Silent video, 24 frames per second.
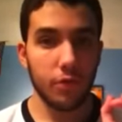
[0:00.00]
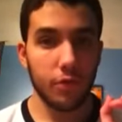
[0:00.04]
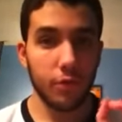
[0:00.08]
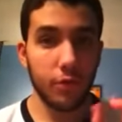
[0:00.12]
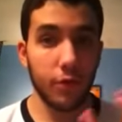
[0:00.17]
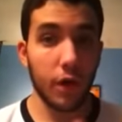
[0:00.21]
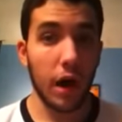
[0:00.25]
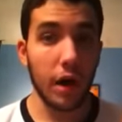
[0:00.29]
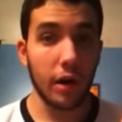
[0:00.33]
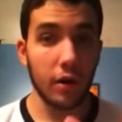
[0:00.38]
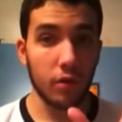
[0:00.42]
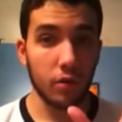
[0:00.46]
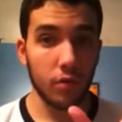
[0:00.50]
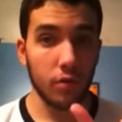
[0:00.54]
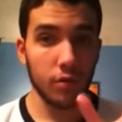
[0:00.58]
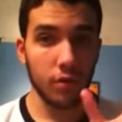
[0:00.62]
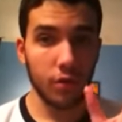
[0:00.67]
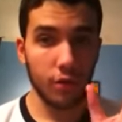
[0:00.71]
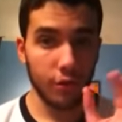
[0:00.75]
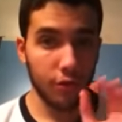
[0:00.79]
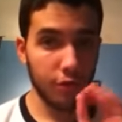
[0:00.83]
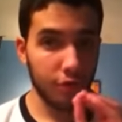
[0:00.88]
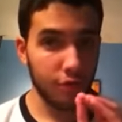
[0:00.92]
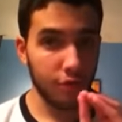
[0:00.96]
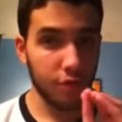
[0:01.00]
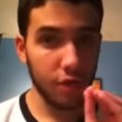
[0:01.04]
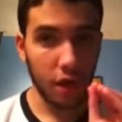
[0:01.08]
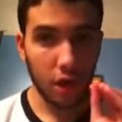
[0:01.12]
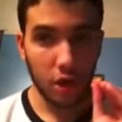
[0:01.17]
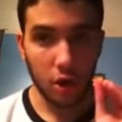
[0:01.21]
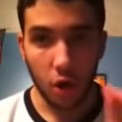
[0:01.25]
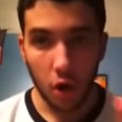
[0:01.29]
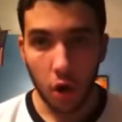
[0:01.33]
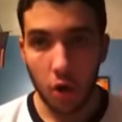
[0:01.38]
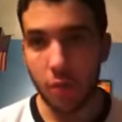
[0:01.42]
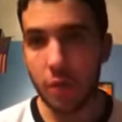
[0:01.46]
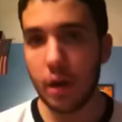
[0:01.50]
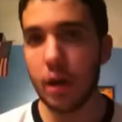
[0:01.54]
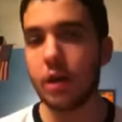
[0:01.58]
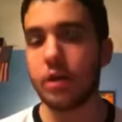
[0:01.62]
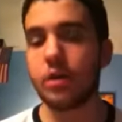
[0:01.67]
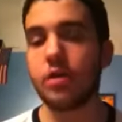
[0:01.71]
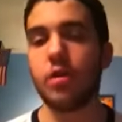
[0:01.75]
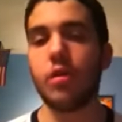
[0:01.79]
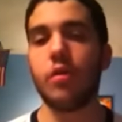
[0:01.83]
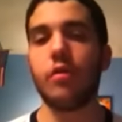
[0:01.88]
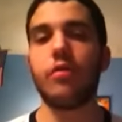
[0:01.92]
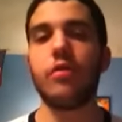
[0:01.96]
final, the
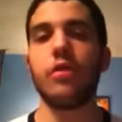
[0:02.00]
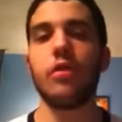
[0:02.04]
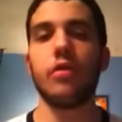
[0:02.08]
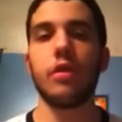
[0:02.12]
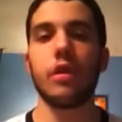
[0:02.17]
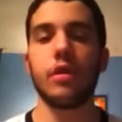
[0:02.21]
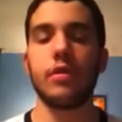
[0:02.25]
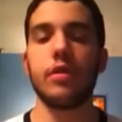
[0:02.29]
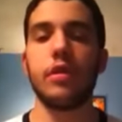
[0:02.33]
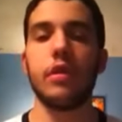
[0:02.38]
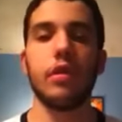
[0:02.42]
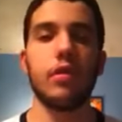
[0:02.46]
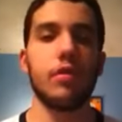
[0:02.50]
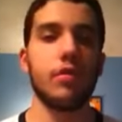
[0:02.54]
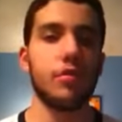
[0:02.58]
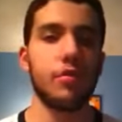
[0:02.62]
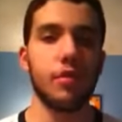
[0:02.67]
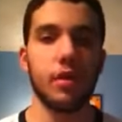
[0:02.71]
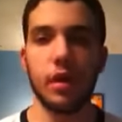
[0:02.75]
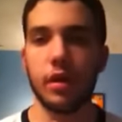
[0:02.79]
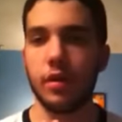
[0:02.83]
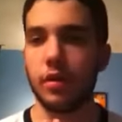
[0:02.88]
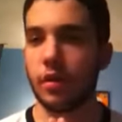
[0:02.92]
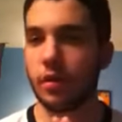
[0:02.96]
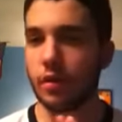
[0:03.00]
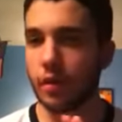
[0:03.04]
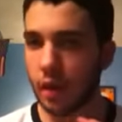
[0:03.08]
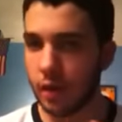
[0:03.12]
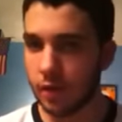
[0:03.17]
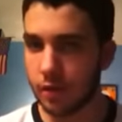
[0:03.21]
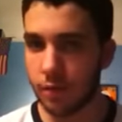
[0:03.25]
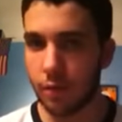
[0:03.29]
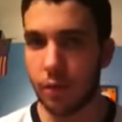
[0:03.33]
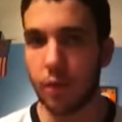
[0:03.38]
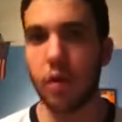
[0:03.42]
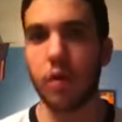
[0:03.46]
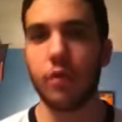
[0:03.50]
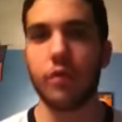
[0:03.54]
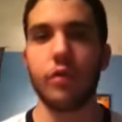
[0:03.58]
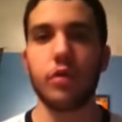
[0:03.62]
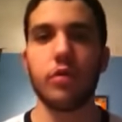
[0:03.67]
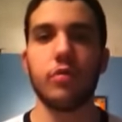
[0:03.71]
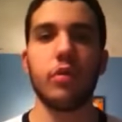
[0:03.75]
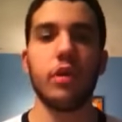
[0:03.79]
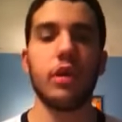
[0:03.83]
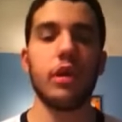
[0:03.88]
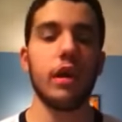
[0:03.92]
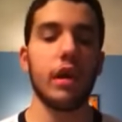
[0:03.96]
culmination of the feud at TLC. I think that's a
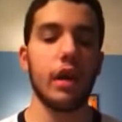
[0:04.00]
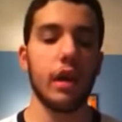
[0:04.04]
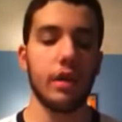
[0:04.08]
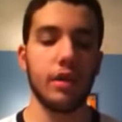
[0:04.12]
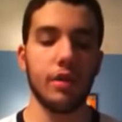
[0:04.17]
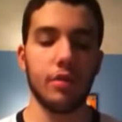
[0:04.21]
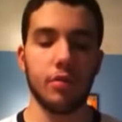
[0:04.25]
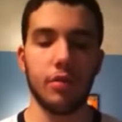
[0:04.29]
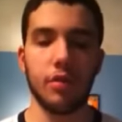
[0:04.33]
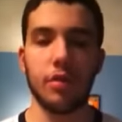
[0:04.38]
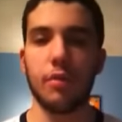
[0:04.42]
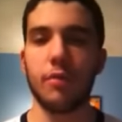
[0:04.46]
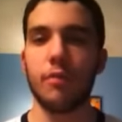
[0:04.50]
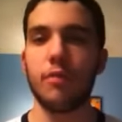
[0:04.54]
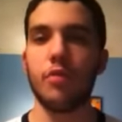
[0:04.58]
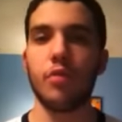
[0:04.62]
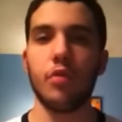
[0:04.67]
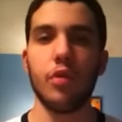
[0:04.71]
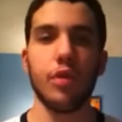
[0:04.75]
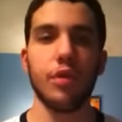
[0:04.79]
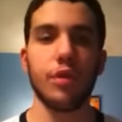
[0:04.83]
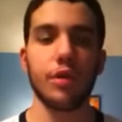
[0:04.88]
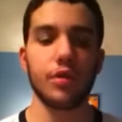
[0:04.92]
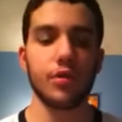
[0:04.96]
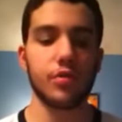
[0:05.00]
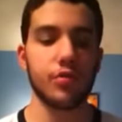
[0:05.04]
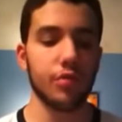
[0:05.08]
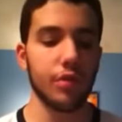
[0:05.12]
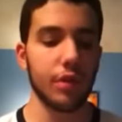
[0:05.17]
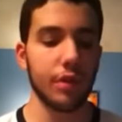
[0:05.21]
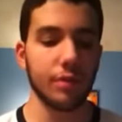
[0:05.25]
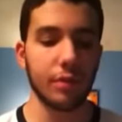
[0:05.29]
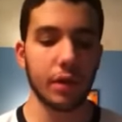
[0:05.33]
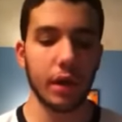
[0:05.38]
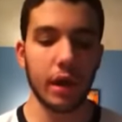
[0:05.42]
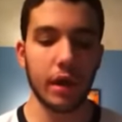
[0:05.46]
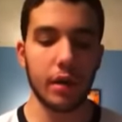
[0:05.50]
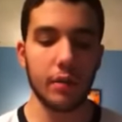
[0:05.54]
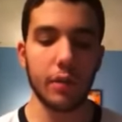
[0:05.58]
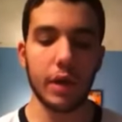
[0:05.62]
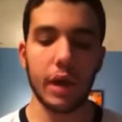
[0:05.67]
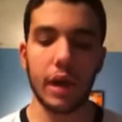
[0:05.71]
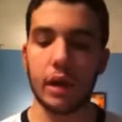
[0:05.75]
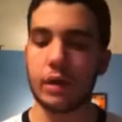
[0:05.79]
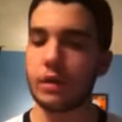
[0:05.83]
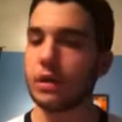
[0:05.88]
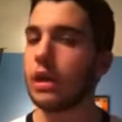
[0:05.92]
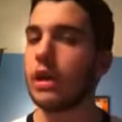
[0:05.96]
perfect way to end it with a real extreme kind of
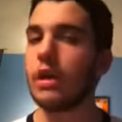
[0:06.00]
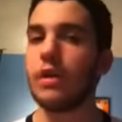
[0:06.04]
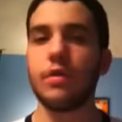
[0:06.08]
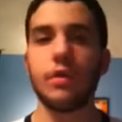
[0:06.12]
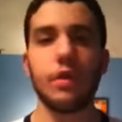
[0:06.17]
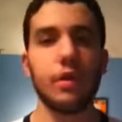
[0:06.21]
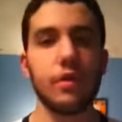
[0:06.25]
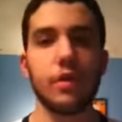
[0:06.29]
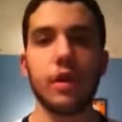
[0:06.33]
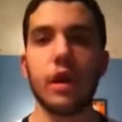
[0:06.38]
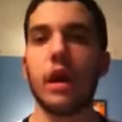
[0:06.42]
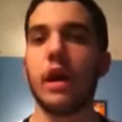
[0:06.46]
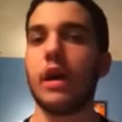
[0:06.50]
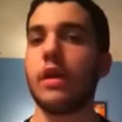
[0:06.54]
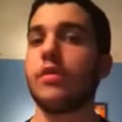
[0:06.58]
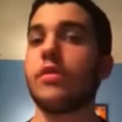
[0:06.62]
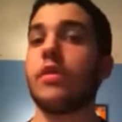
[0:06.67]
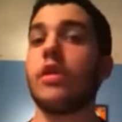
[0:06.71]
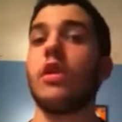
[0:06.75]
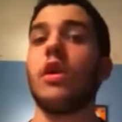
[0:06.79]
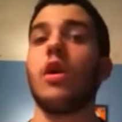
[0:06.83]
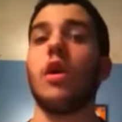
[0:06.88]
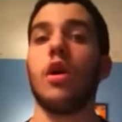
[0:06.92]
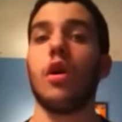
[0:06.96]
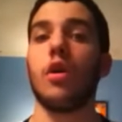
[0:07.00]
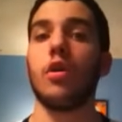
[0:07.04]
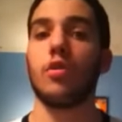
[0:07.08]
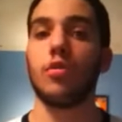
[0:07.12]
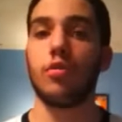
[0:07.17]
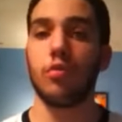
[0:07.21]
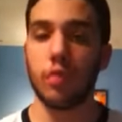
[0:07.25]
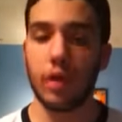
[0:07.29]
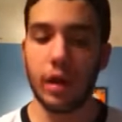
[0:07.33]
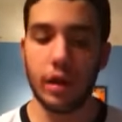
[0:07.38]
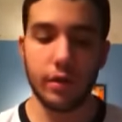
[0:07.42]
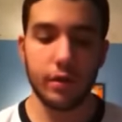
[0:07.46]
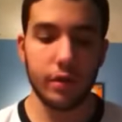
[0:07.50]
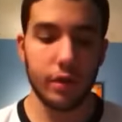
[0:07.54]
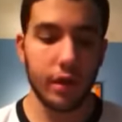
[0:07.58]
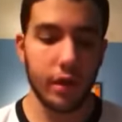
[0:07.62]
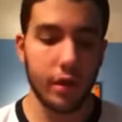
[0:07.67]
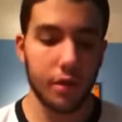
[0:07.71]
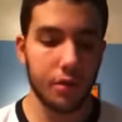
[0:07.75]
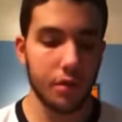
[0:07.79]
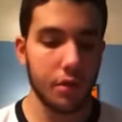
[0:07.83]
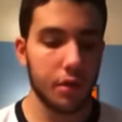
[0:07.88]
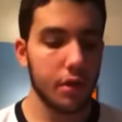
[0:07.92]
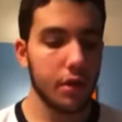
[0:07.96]
match. These guys are great
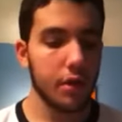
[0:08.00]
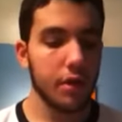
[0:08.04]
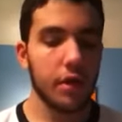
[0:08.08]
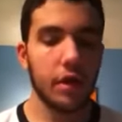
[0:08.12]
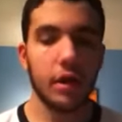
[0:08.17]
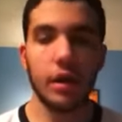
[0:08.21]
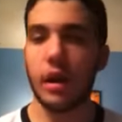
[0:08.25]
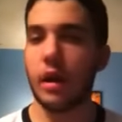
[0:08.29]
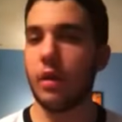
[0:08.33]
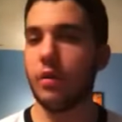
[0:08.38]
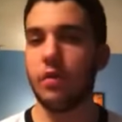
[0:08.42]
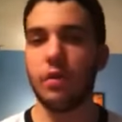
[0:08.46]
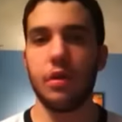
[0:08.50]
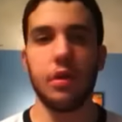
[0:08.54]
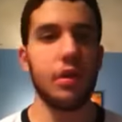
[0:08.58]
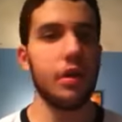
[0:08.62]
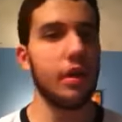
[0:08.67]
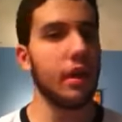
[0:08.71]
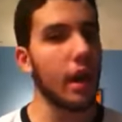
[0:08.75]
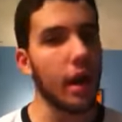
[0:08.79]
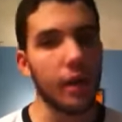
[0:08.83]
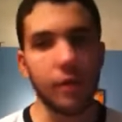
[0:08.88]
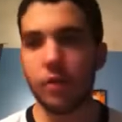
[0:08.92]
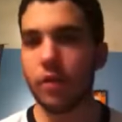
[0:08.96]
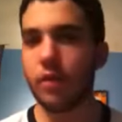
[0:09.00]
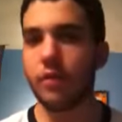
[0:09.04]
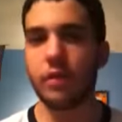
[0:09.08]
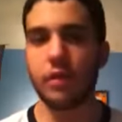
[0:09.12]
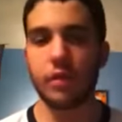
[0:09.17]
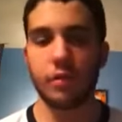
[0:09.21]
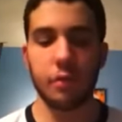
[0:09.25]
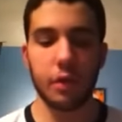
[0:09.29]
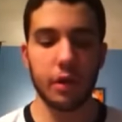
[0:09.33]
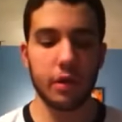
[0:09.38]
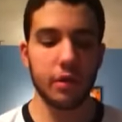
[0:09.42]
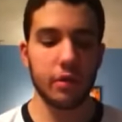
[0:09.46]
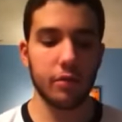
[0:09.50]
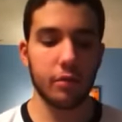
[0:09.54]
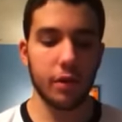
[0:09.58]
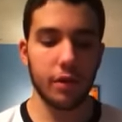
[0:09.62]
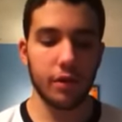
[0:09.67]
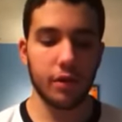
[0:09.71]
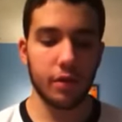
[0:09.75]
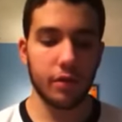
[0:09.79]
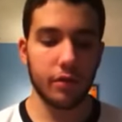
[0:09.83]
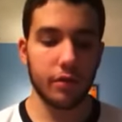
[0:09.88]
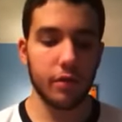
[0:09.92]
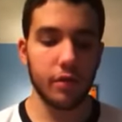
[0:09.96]
together, and I would never have expected
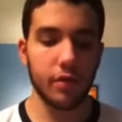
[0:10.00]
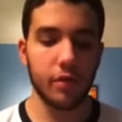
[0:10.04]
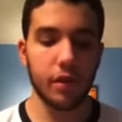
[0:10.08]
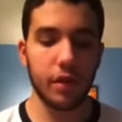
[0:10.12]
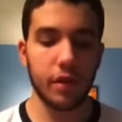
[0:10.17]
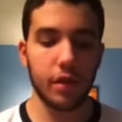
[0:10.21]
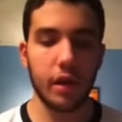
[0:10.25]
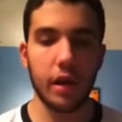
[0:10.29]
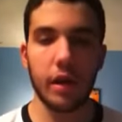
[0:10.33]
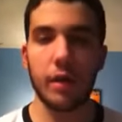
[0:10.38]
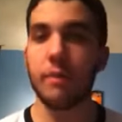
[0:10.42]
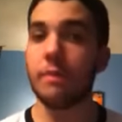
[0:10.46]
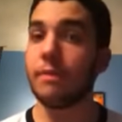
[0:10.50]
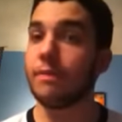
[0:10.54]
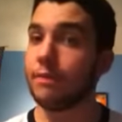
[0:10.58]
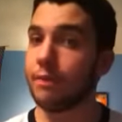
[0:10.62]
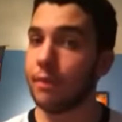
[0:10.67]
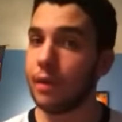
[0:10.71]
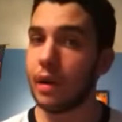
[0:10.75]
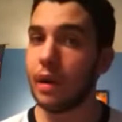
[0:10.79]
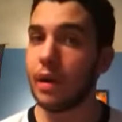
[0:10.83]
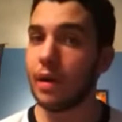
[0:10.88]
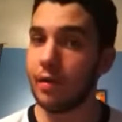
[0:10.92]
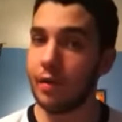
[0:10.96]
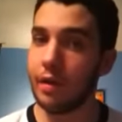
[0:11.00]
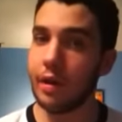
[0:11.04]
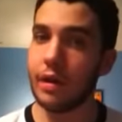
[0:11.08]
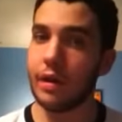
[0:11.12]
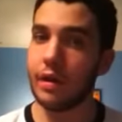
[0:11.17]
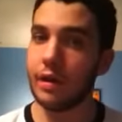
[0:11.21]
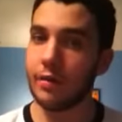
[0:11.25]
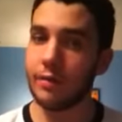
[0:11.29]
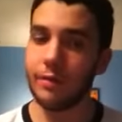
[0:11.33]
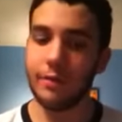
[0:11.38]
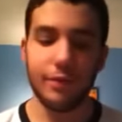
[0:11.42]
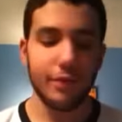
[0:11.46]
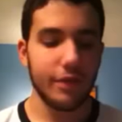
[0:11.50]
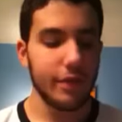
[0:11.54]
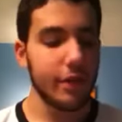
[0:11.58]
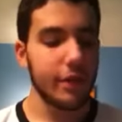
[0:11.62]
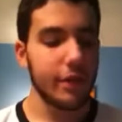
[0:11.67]
myself to say that, but I like it.